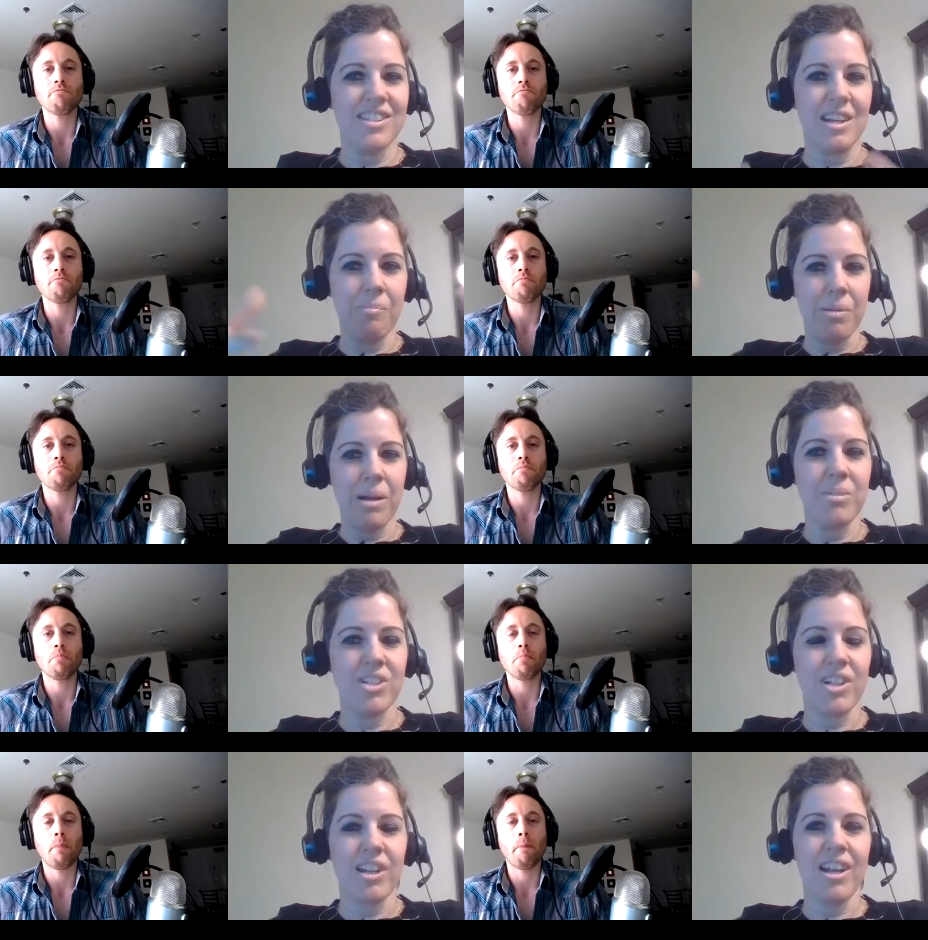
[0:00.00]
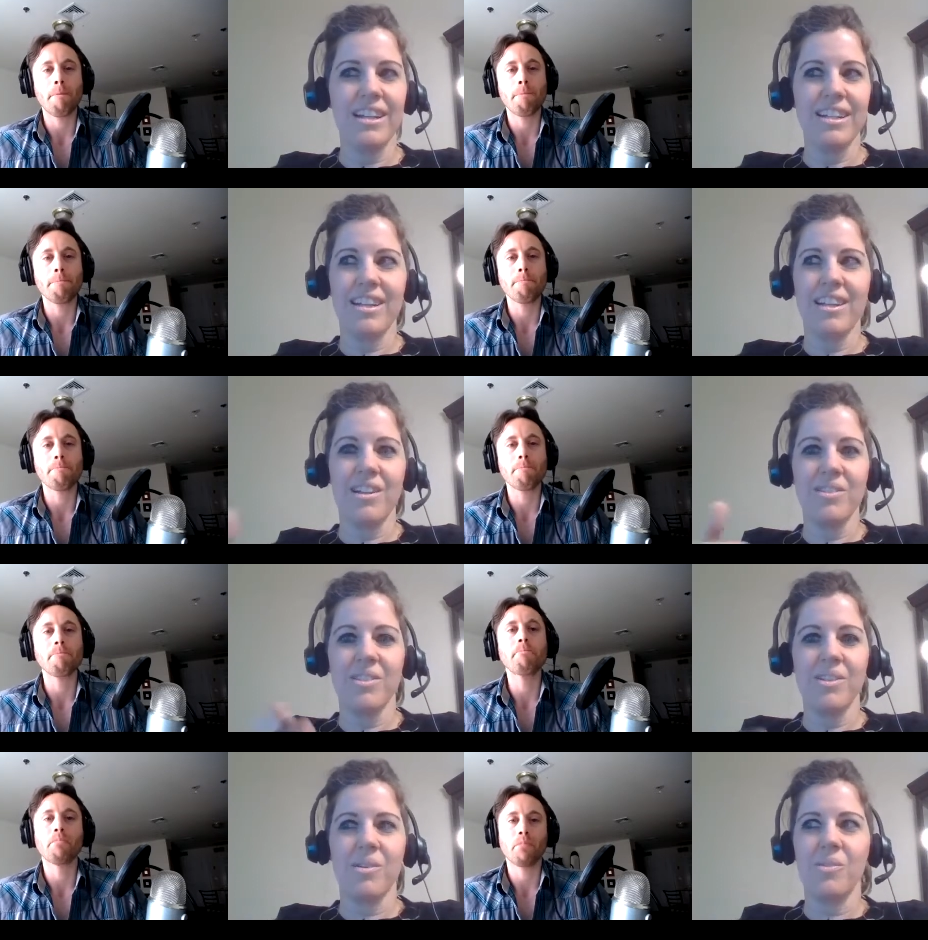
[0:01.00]
Speaker 1: that are published online can
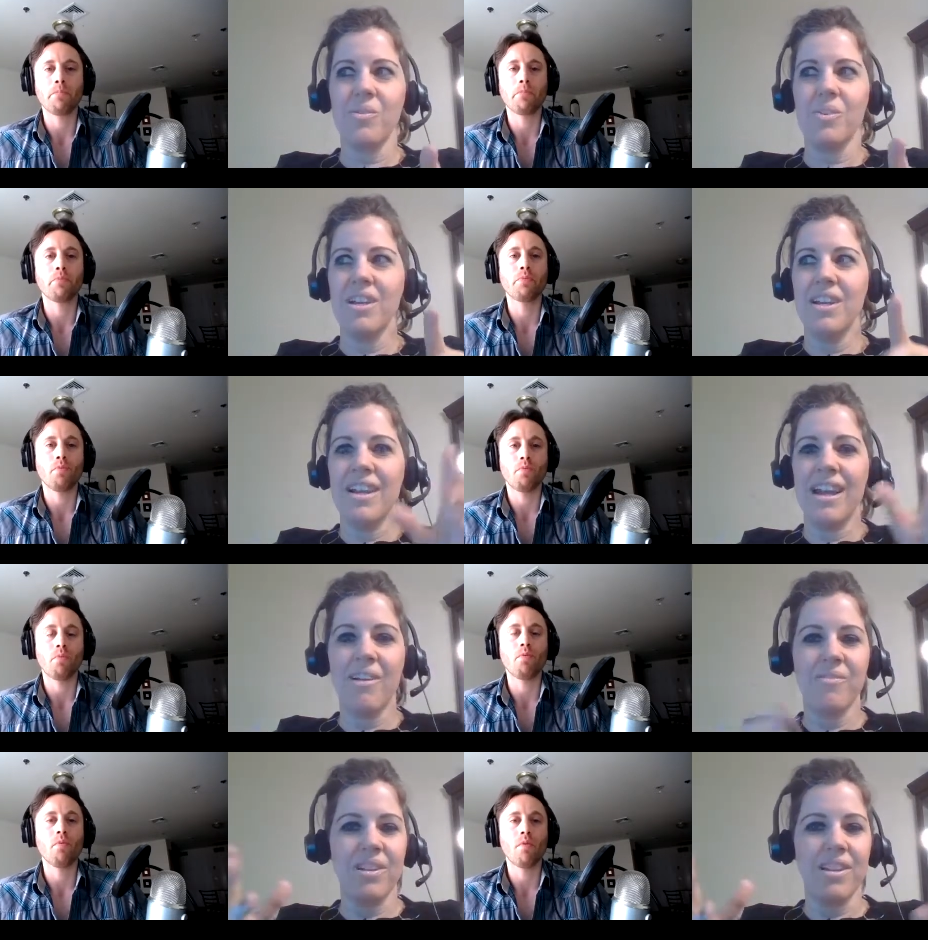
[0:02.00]
also have a